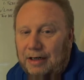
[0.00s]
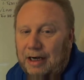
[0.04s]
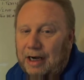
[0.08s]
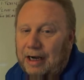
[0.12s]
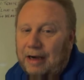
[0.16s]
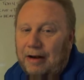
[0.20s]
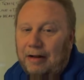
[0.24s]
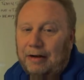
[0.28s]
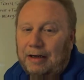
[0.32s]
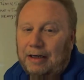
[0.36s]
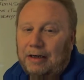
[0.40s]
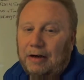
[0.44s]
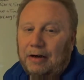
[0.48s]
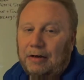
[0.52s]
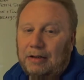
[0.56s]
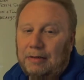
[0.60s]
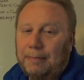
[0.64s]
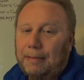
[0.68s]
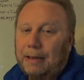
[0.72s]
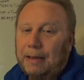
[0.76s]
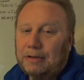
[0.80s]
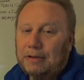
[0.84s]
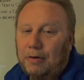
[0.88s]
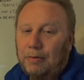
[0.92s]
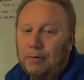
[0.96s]
I don't, it
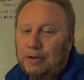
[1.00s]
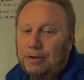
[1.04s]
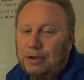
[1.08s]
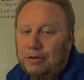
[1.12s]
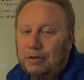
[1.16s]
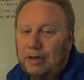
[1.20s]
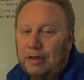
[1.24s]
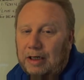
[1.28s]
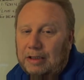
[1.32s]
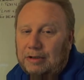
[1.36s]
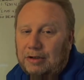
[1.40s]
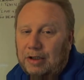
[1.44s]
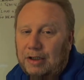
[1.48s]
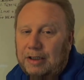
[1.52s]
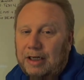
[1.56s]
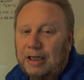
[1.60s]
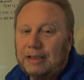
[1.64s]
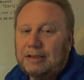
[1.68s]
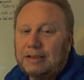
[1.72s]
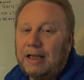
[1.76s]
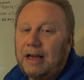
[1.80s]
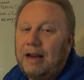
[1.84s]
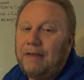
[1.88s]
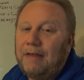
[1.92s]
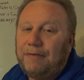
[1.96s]
depends on what your restaurant
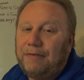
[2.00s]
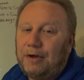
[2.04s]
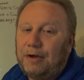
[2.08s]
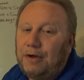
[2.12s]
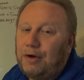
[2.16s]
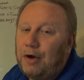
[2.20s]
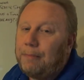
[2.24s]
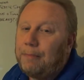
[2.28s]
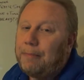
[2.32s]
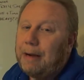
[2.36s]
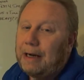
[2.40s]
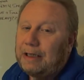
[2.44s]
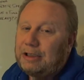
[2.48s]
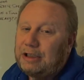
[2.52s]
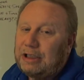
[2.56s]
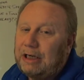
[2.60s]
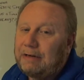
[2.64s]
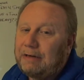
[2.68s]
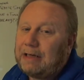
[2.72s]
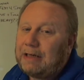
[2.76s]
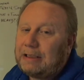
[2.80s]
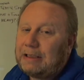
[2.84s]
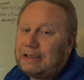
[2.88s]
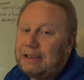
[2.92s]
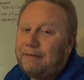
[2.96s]
does. If you can do it by
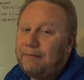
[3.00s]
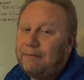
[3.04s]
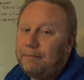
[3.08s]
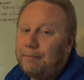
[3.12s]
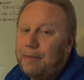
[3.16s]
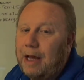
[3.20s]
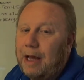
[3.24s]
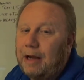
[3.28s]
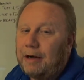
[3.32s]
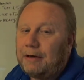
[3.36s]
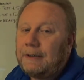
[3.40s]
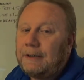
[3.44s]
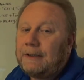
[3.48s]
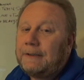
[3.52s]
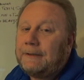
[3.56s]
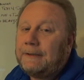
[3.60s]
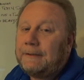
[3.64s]
shift, that's even better.